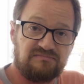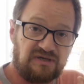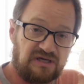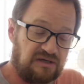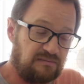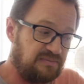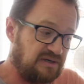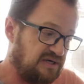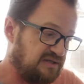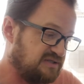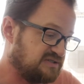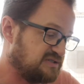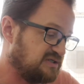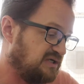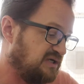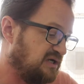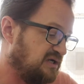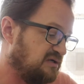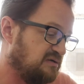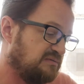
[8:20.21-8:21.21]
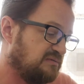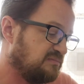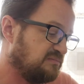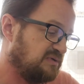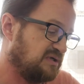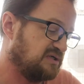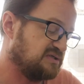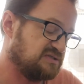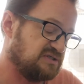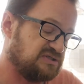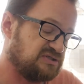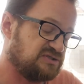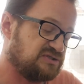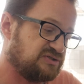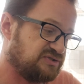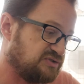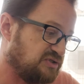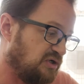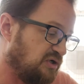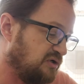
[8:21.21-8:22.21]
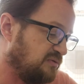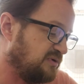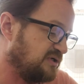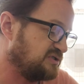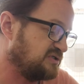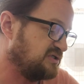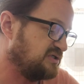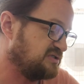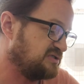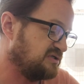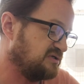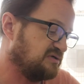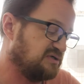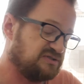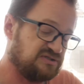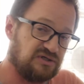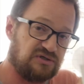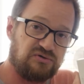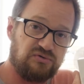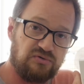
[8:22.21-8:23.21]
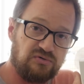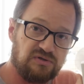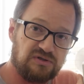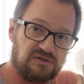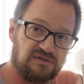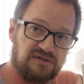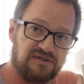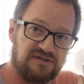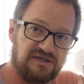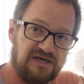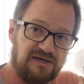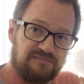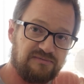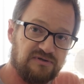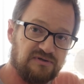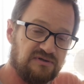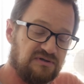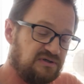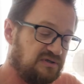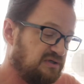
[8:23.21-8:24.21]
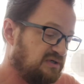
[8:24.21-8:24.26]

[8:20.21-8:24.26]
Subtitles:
I'll buy this again because it's so much easier. It's a cool little adapter,